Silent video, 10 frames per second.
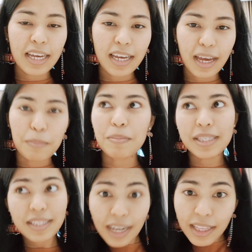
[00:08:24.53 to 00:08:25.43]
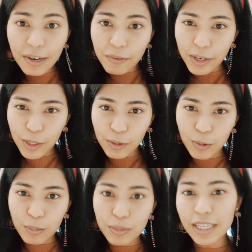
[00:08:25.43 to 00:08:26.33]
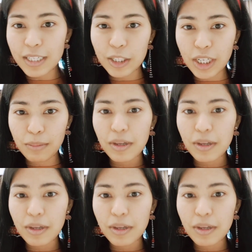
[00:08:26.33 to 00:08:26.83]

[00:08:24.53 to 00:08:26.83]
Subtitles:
and beside that reading room there's a gym.